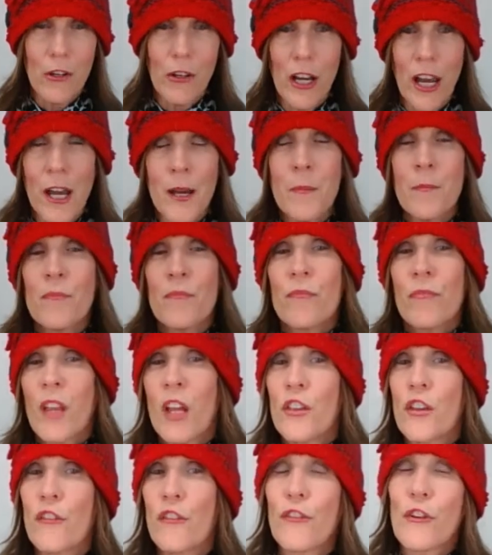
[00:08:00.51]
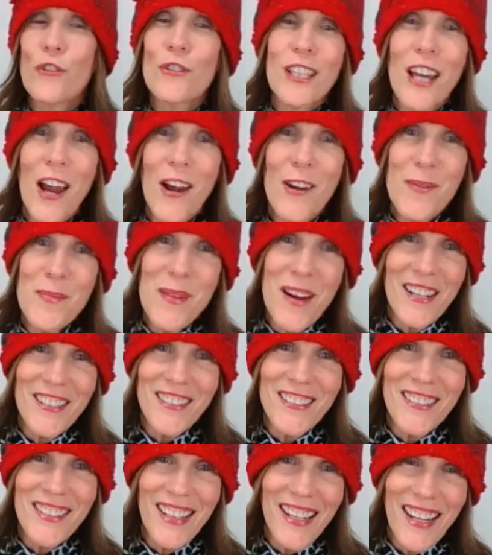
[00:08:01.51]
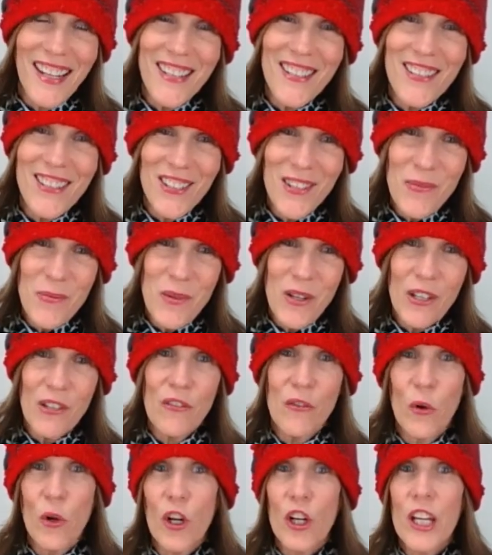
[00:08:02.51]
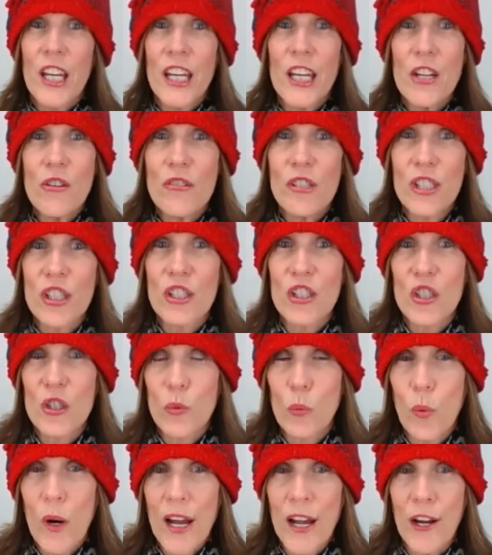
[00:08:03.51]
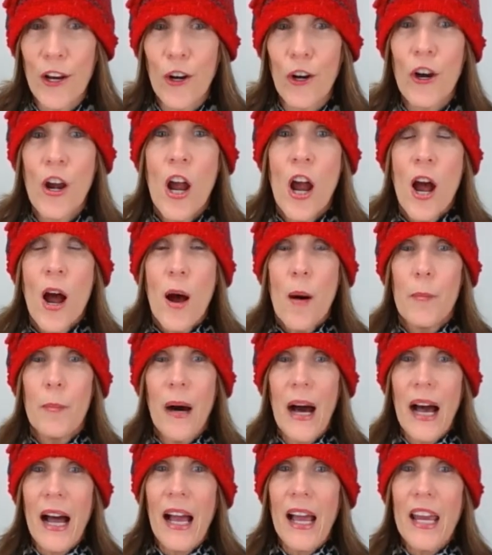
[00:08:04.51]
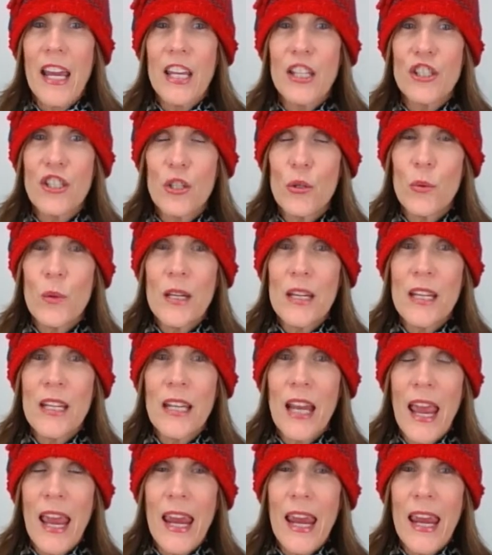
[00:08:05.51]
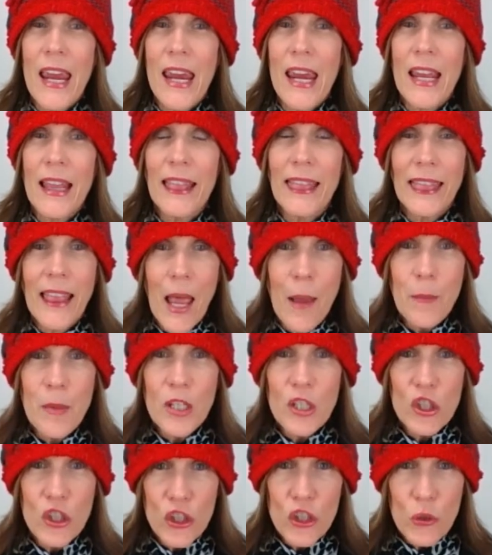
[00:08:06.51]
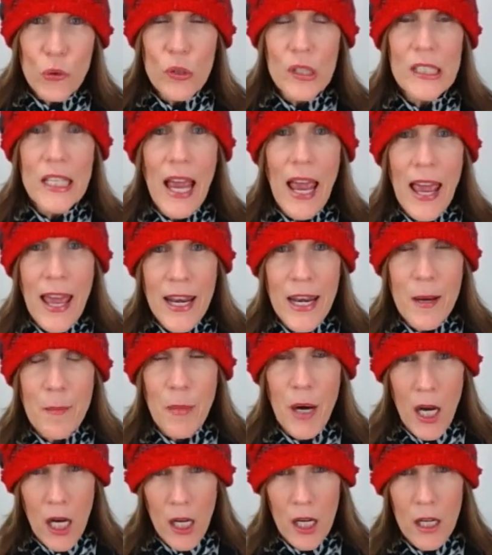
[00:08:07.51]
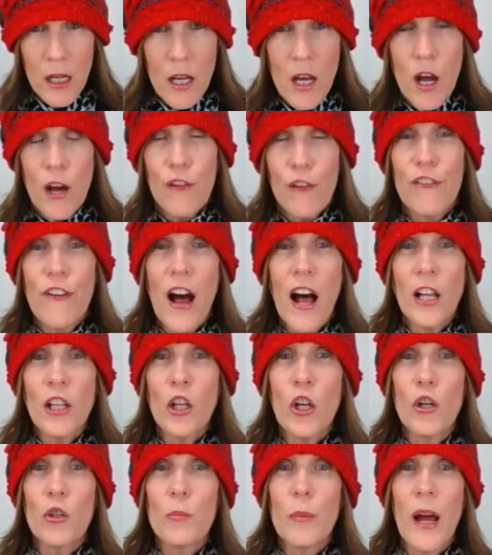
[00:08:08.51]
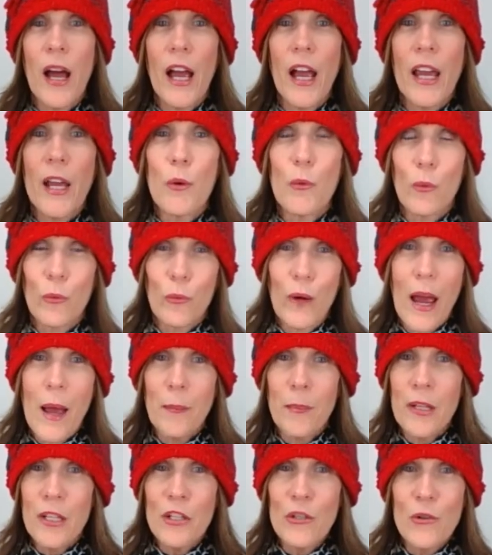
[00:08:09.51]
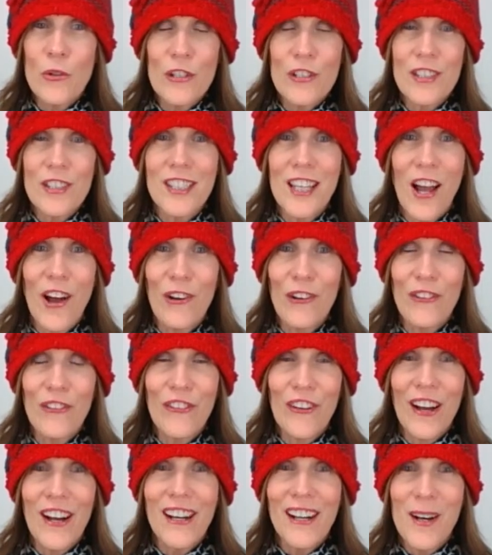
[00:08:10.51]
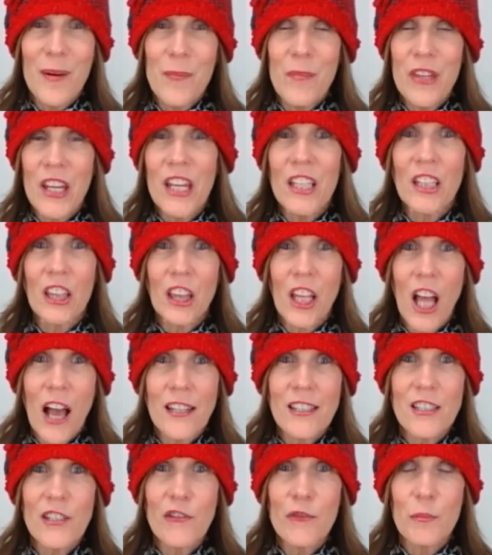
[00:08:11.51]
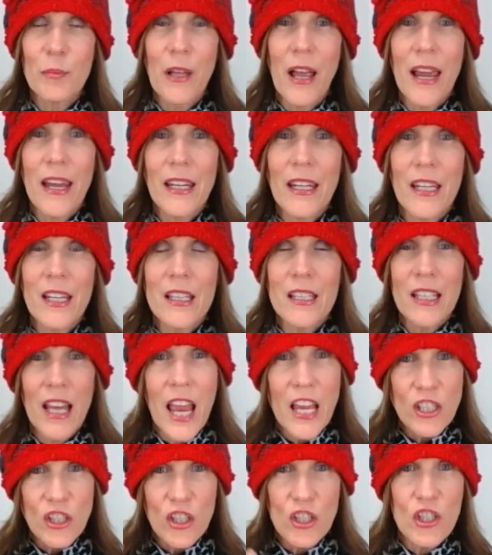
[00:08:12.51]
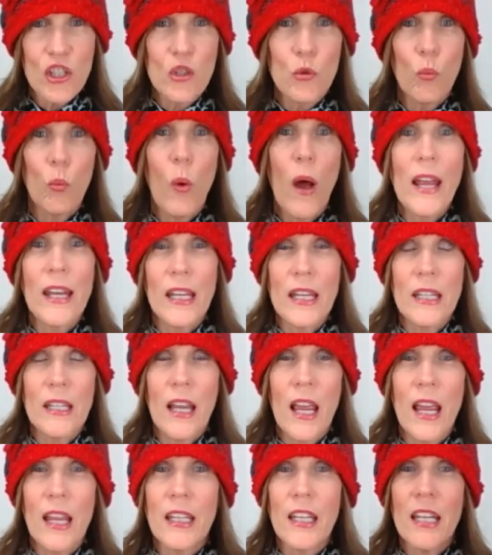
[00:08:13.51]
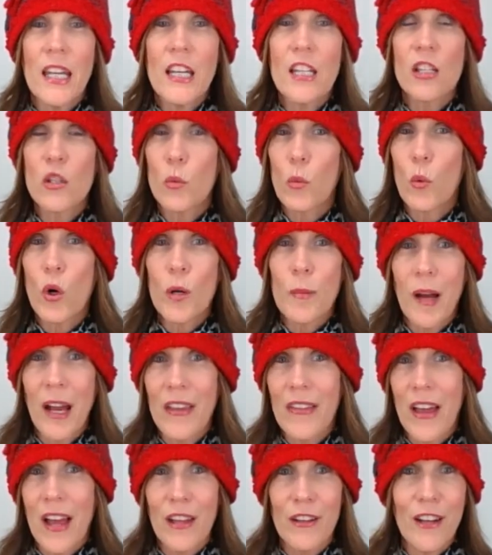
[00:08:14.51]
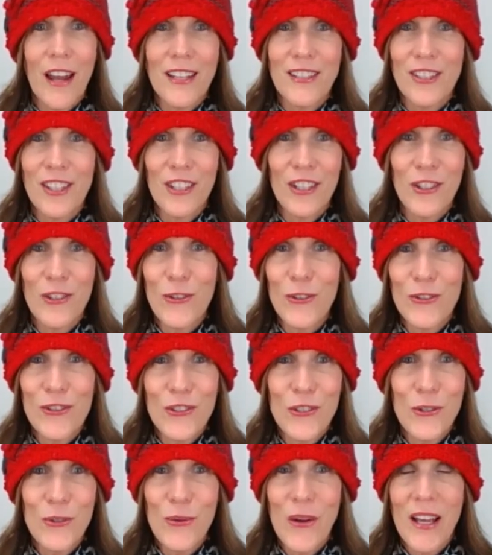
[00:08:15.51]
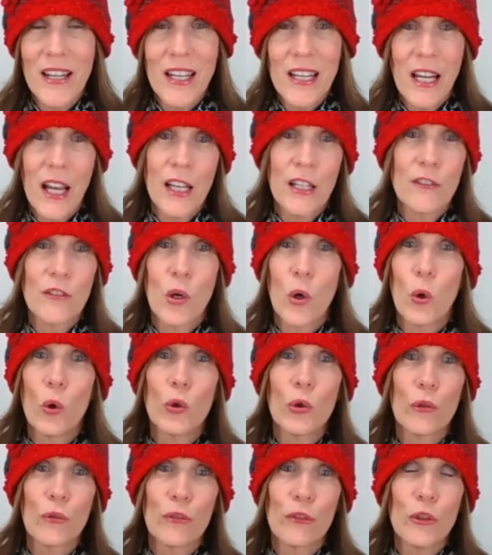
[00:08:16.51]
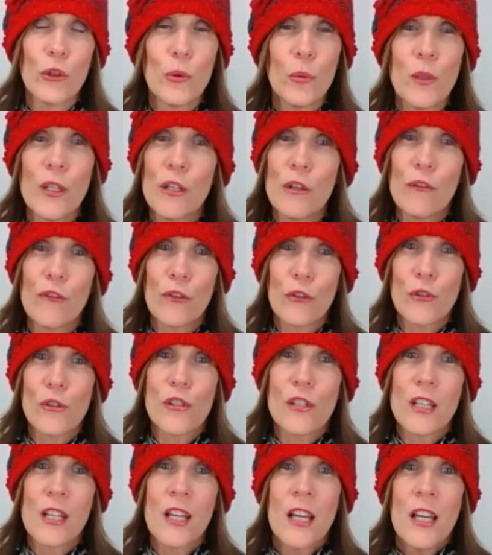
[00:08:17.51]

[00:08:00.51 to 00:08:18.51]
okay? The first chiropractor that I used to work for, he used to swear by doing a lemon juice enema followed by wrapping yourself in lots of blankets and sweating. And he swore by that as the cure to any kind of cold or flu when you first